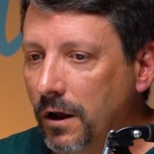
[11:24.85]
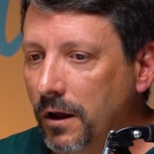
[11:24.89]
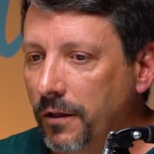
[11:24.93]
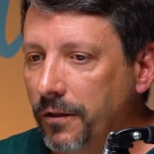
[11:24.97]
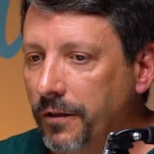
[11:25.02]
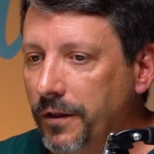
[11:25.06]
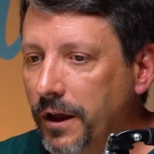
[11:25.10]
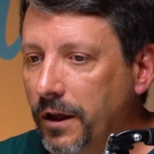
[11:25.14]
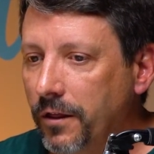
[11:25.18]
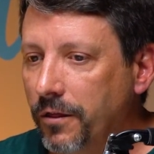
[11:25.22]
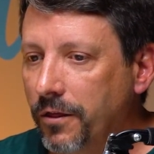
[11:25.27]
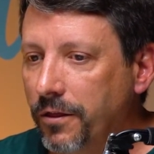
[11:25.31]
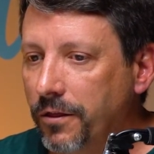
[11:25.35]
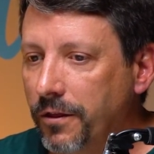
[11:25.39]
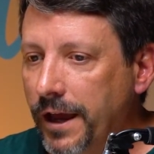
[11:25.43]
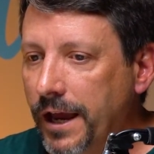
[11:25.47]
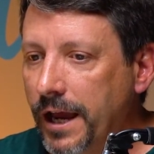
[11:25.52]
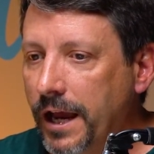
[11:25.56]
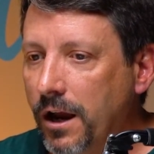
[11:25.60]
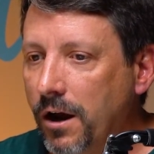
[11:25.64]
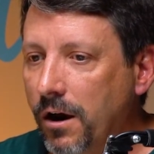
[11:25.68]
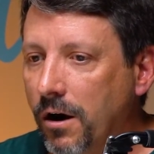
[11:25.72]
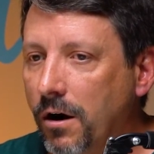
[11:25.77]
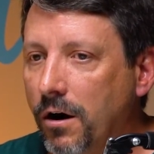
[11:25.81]
that
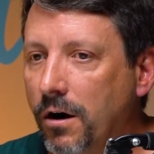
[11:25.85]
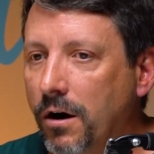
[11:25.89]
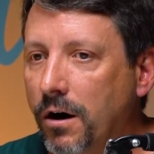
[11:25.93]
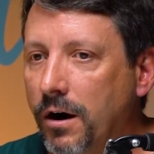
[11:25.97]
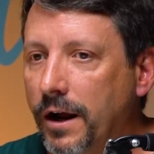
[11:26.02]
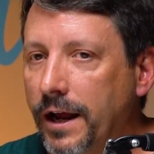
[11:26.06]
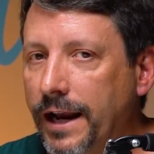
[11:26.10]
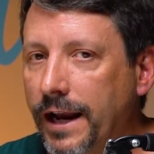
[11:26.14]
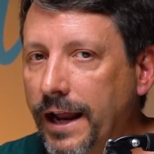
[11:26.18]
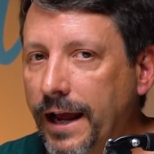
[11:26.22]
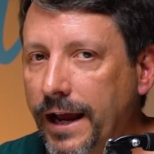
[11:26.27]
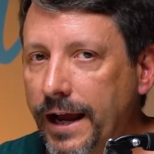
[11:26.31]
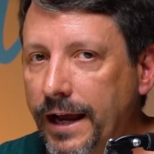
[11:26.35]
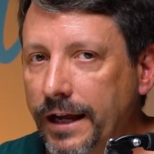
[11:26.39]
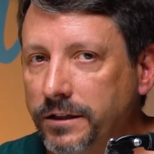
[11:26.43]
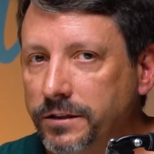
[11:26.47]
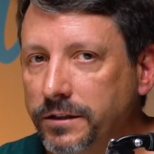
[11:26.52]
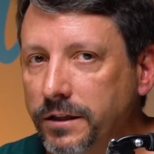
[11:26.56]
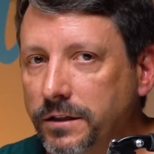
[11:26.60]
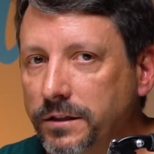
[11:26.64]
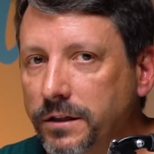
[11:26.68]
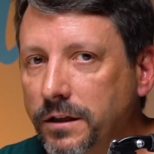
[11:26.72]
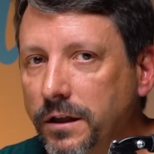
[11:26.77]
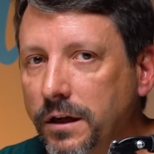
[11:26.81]
they are an
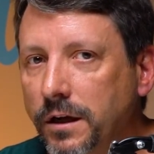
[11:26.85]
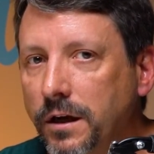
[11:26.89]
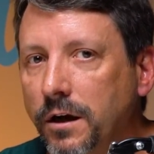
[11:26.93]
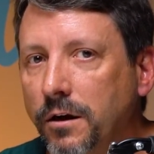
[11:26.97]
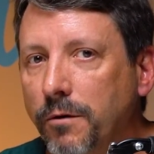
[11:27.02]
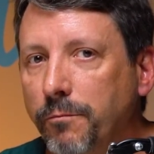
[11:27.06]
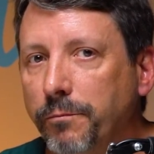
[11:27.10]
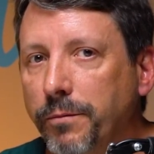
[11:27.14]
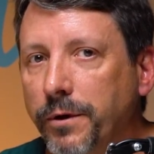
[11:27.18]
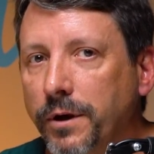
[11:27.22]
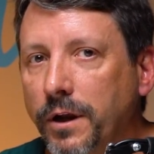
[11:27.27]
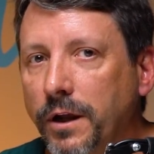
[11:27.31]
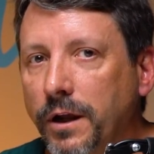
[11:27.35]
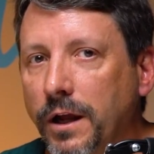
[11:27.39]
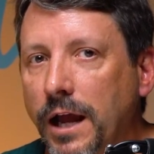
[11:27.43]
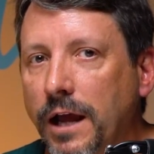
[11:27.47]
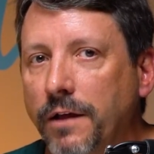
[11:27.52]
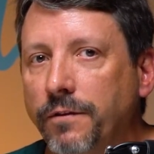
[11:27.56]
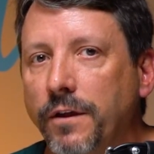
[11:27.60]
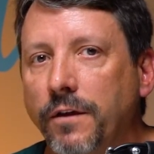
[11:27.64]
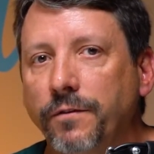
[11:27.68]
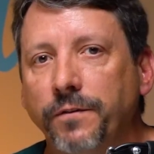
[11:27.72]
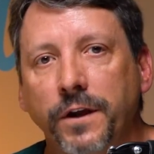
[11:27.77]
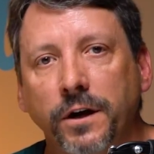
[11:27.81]
asset to the company
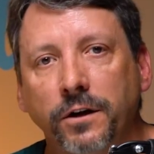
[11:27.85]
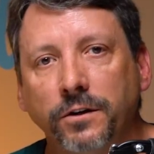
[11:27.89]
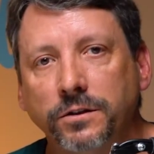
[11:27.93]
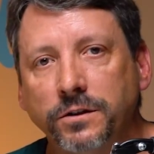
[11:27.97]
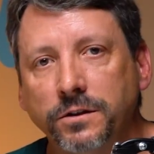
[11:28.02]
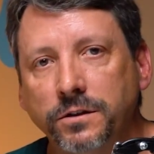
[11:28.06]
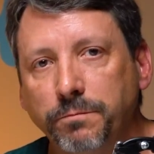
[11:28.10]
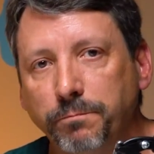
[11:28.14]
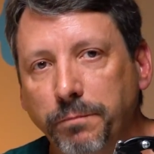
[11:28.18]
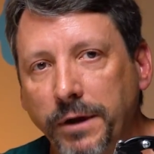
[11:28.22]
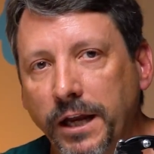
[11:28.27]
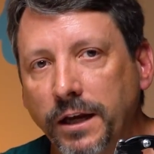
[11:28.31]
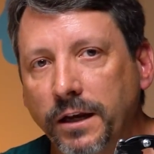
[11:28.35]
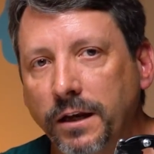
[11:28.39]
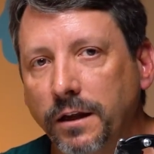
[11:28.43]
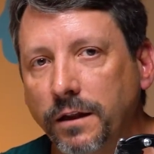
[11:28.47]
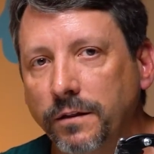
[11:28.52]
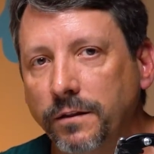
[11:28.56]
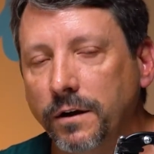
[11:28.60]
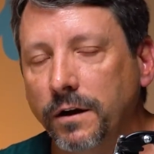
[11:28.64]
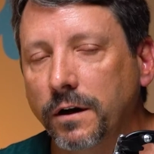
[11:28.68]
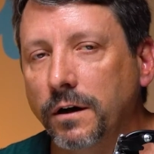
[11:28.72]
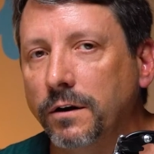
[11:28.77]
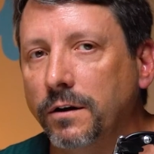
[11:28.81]
and that they're spending
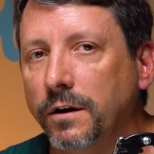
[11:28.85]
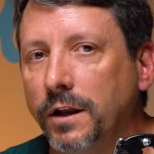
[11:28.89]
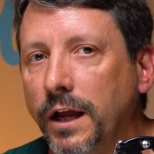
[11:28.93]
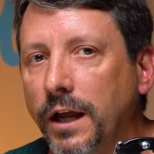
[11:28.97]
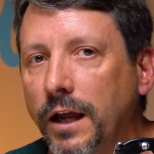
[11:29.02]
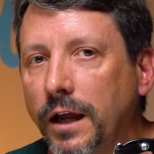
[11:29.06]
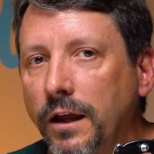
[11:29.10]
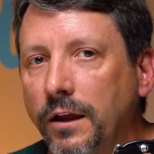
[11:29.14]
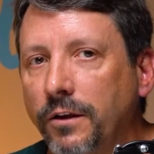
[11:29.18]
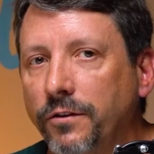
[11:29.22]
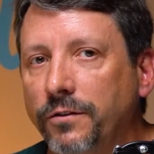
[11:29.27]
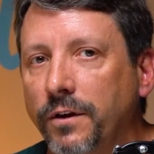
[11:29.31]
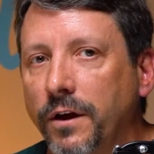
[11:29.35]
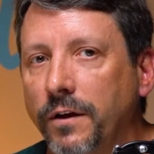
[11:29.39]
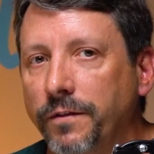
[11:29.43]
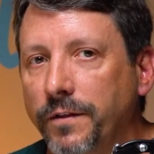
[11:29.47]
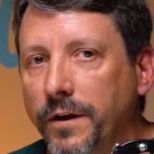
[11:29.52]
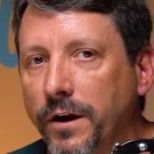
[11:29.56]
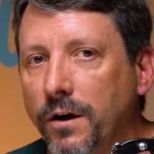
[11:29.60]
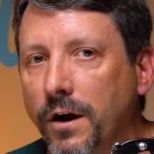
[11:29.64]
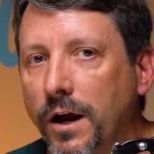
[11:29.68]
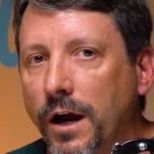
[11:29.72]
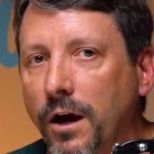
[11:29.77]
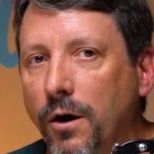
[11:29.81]
their days and
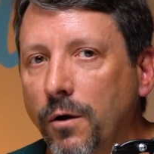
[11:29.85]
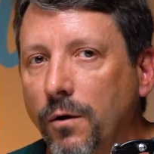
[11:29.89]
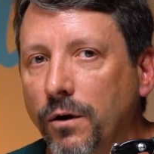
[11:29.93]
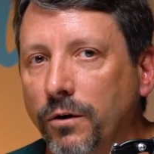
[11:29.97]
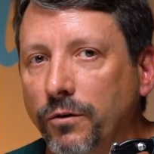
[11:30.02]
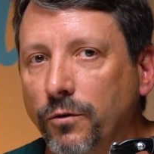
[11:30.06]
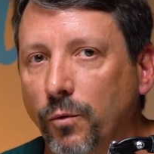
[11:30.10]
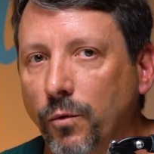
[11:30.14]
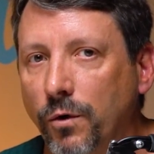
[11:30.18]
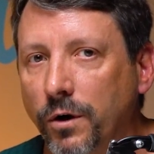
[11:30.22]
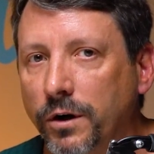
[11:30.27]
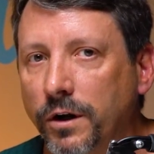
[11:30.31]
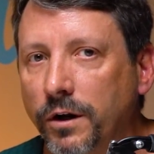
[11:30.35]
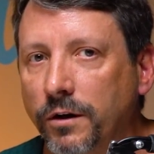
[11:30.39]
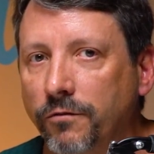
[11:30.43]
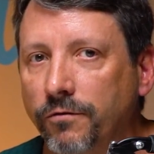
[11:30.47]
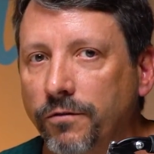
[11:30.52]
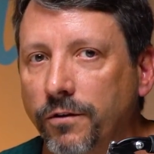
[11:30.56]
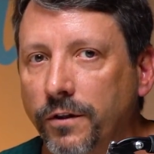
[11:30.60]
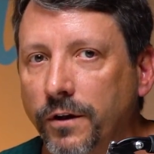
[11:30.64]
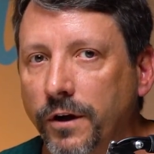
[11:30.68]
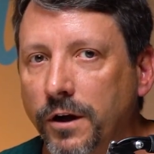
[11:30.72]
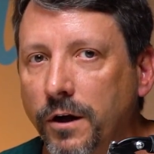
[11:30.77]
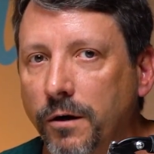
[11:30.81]
their hours working for
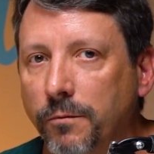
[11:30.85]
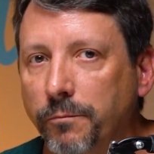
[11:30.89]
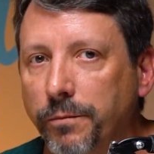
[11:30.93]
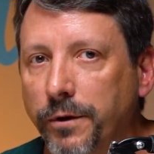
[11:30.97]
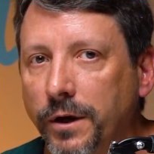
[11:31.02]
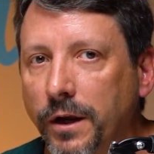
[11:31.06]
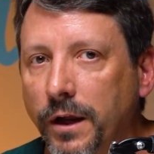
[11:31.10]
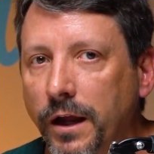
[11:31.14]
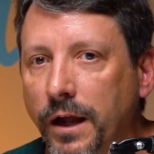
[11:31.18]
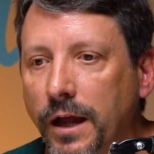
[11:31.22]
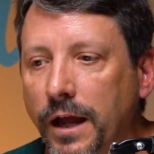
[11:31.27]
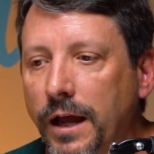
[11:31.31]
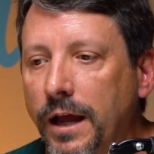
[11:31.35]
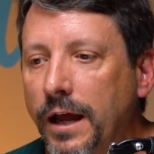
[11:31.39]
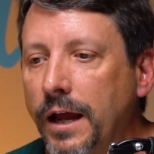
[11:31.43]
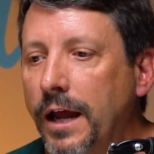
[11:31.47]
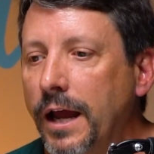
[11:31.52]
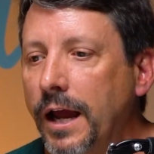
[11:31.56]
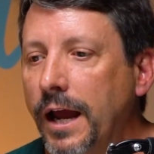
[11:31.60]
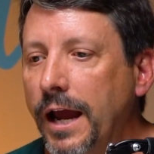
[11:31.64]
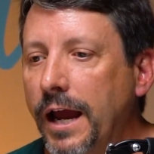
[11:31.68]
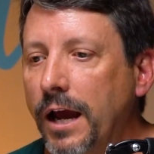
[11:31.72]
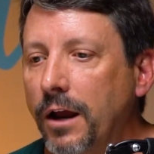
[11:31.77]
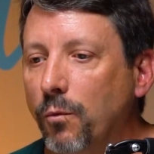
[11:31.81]
the company,
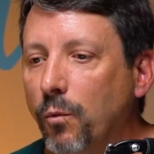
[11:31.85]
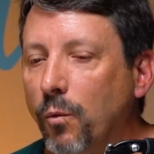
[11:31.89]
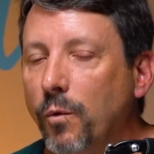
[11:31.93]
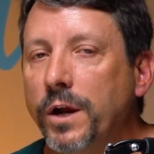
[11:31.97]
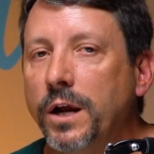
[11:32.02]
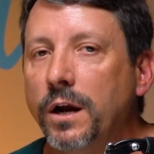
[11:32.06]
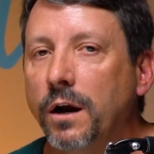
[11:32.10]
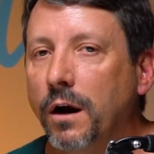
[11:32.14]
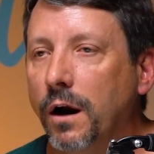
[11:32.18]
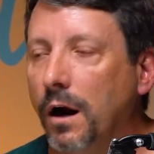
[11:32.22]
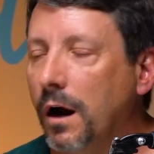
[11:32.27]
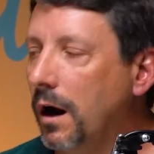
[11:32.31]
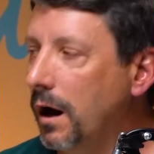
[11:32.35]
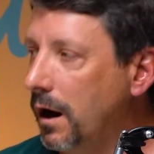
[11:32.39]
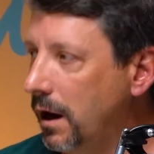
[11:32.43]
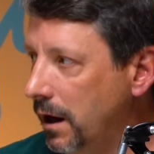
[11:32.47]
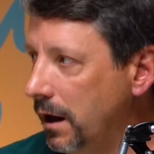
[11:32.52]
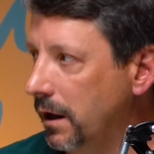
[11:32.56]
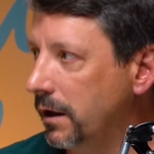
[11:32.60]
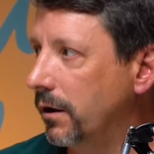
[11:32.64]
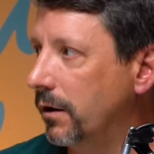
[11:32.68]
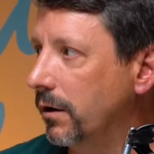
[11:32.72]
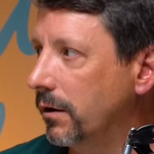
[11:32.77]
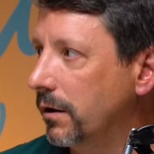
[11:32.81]
and we are
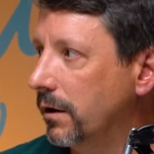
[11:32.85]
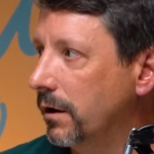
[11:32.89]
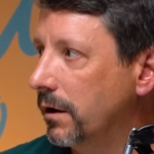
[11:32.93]
honored